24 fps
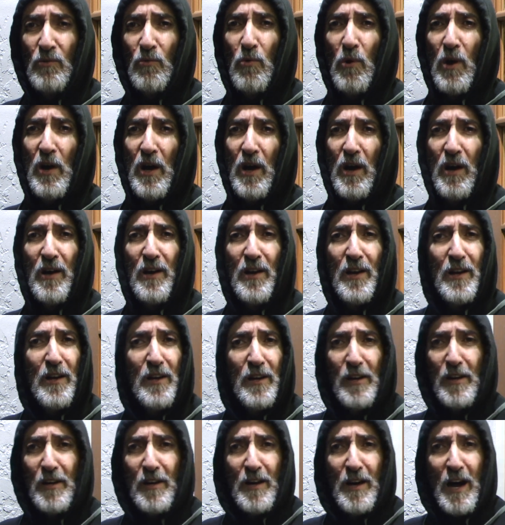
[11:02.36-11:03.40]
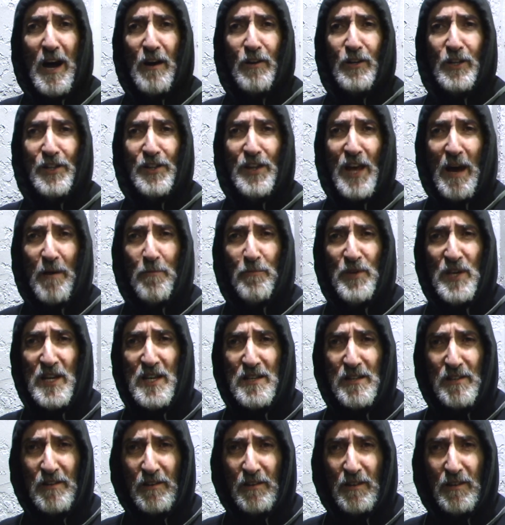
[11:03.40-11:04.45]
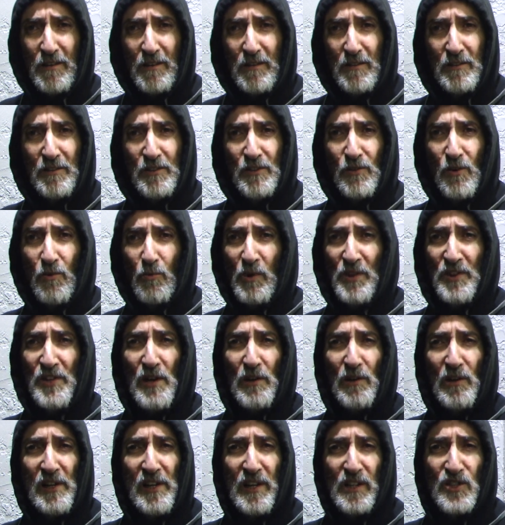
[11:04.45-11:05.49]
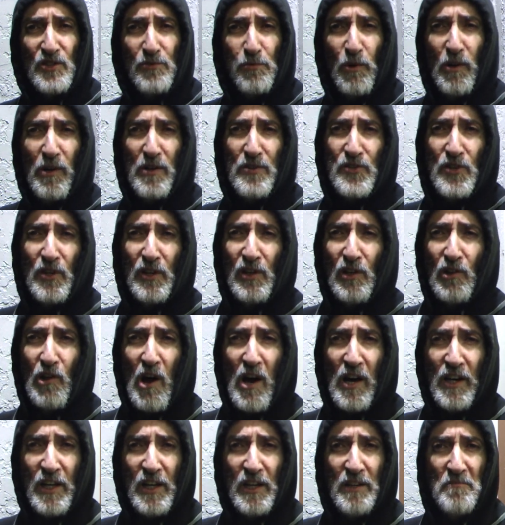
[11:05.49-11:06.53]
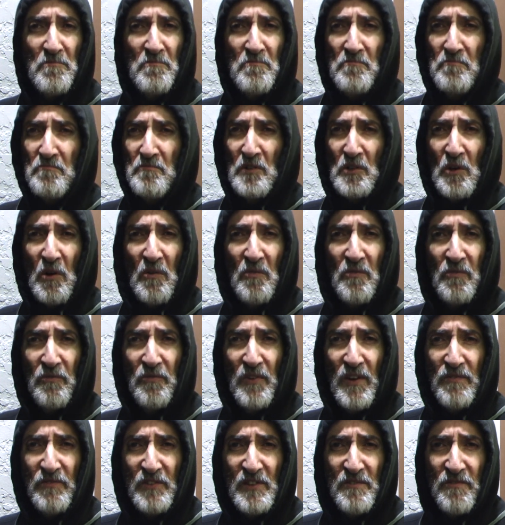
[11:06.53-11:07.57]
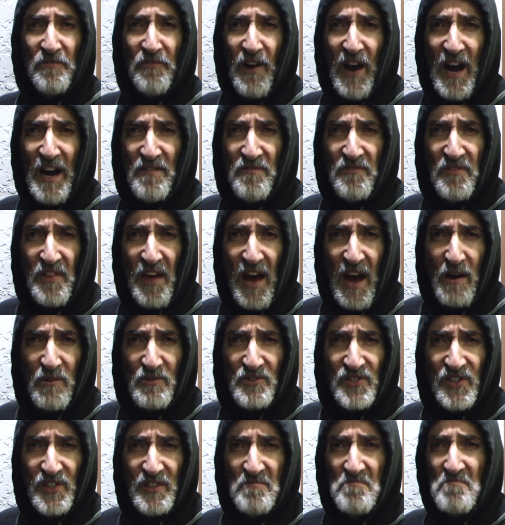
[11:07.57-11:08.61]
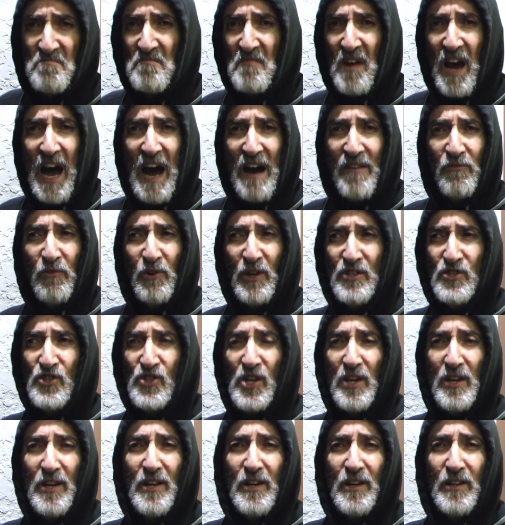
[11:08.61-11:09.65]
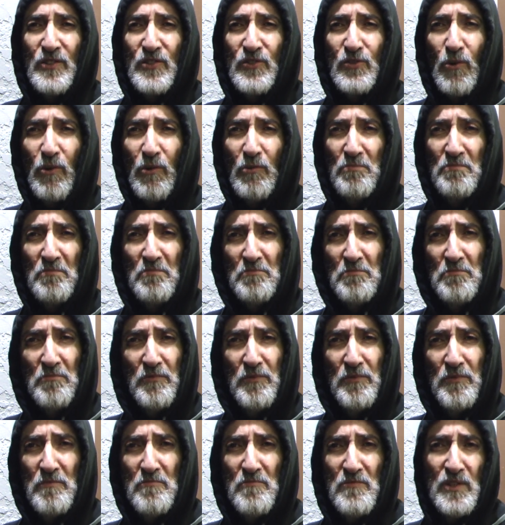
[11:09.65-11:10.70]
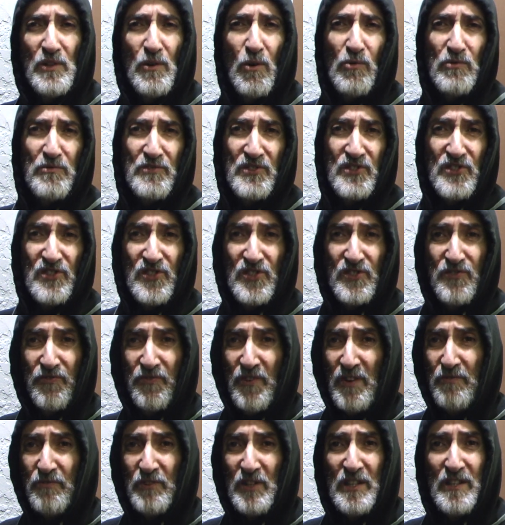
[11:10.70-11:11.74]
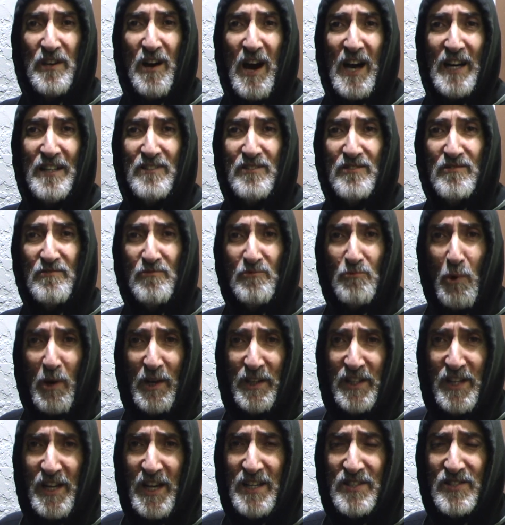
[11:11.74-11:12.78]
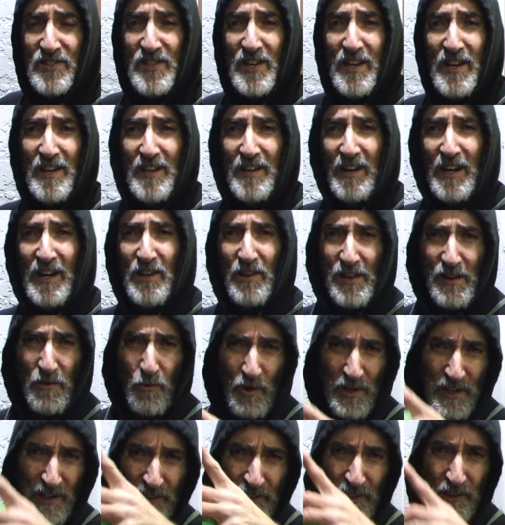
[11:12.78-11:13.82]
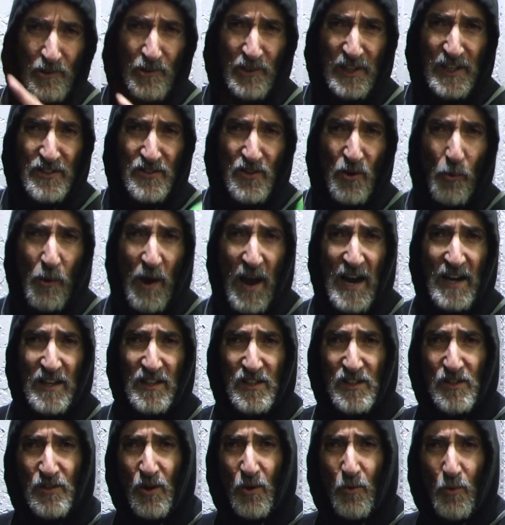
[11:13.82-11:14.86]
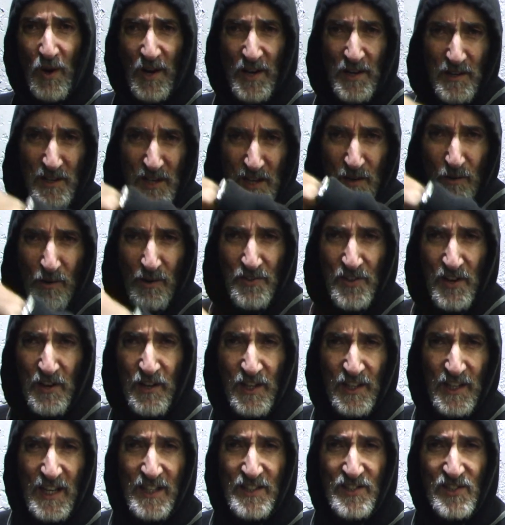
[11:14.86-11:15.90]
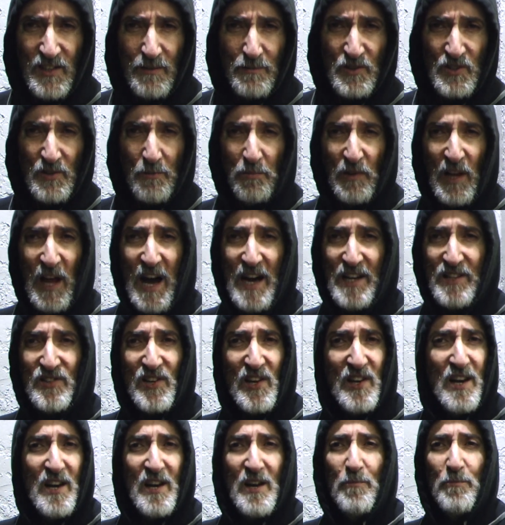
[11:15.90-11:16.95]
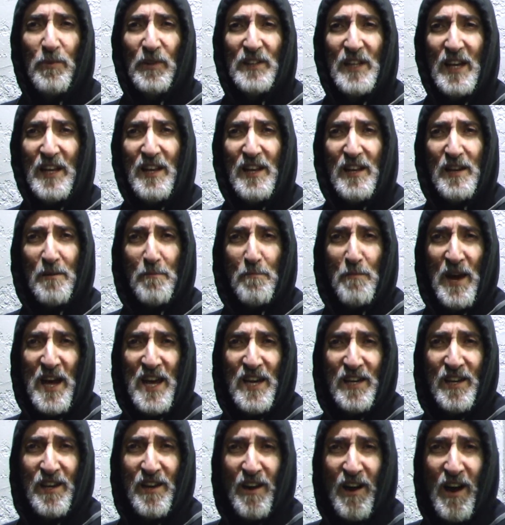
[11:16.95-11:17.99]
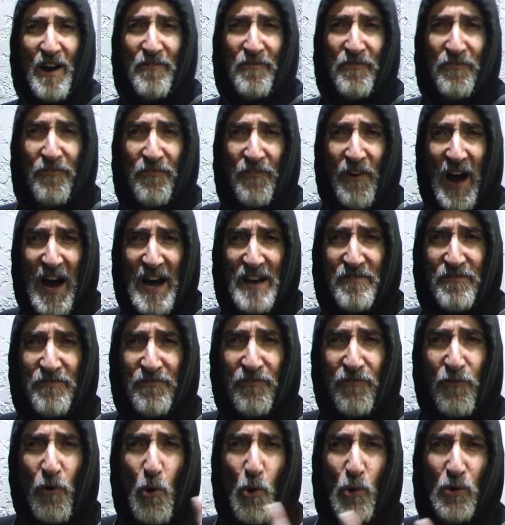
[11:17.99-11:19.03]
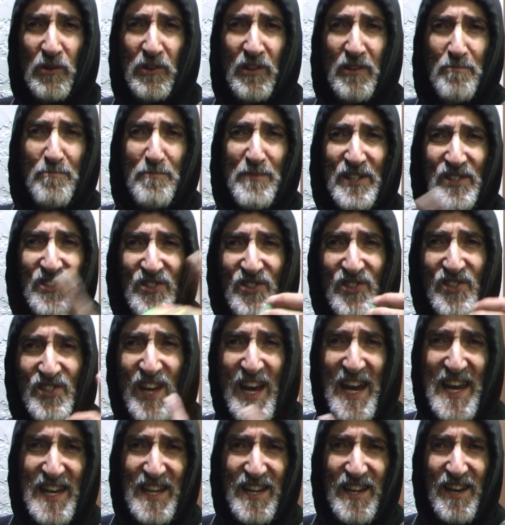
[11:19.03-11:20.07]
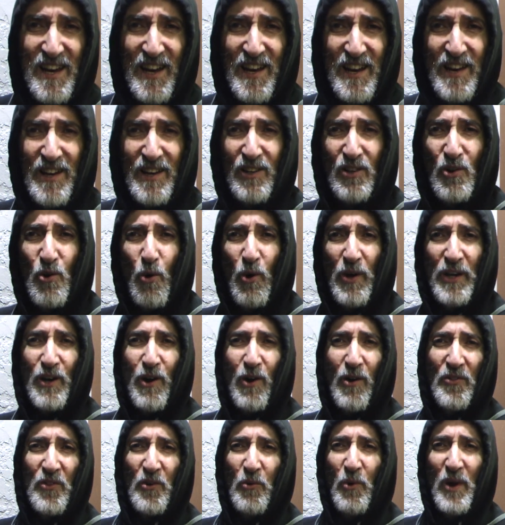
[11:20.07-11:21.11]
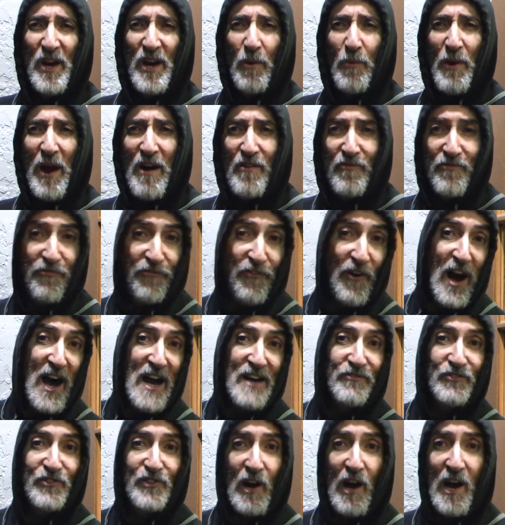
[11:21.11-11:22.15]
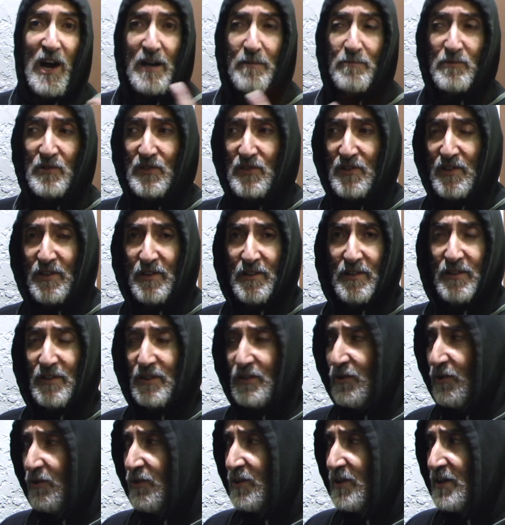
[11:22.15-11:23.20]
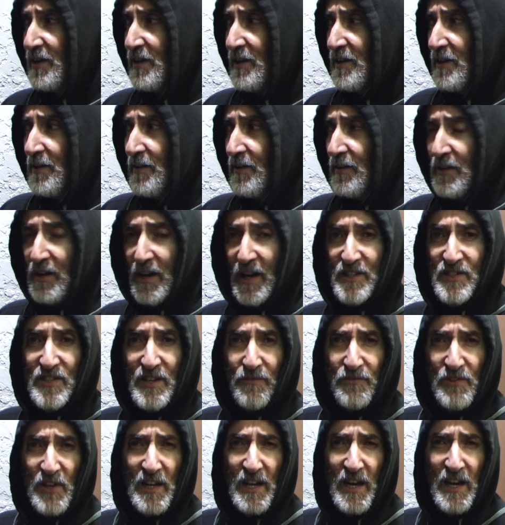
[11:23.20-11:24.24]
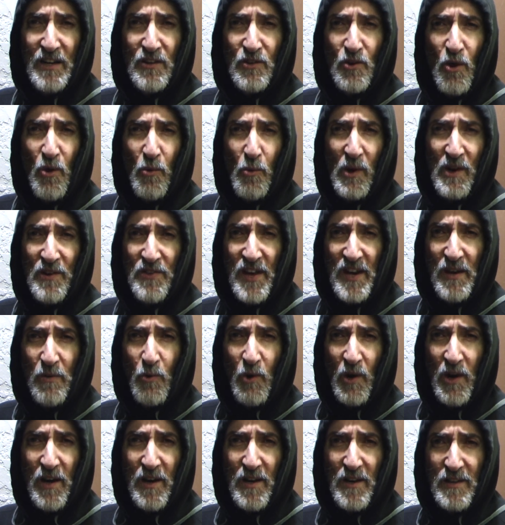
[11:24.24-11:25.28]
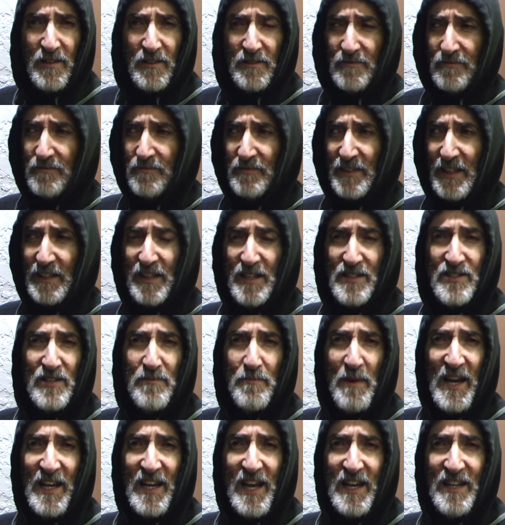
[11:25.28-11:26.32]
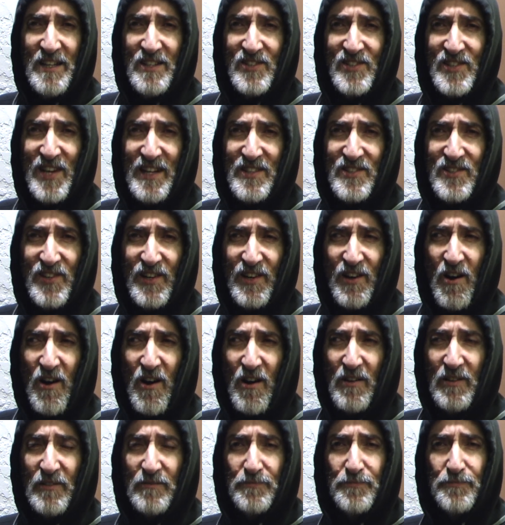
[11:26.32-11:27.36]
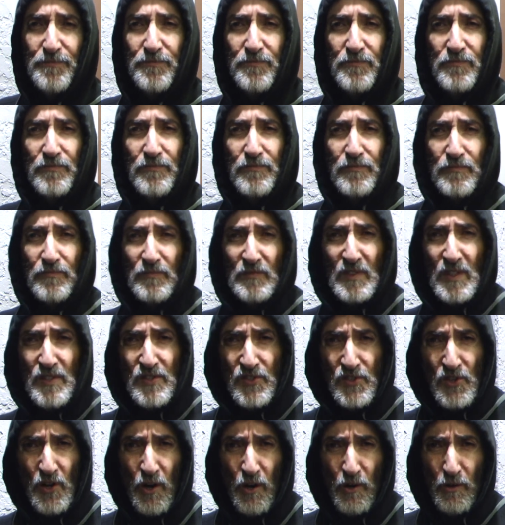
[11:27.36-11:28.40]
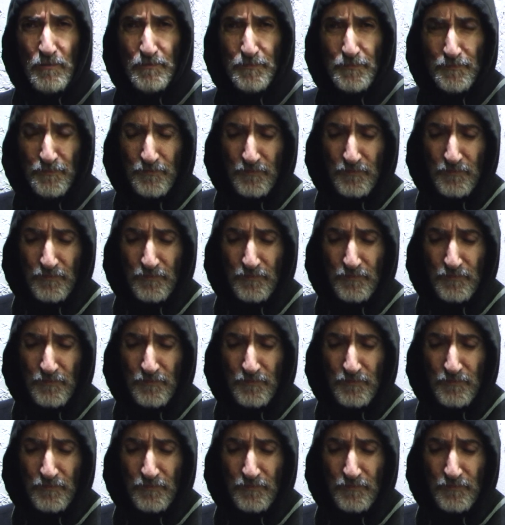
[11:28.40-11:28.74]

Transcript: Well, how could that be? You know, when the early explorers are clocking, you know, 55,000 average, so, you know, 59 in one case. They went a little indirect, you know, went here and there to get some supplies, but they didn't make a five-fold mistake going all the way around 5 times, you know, as if they didn't know where they were. That doesn't make any sense at all. So,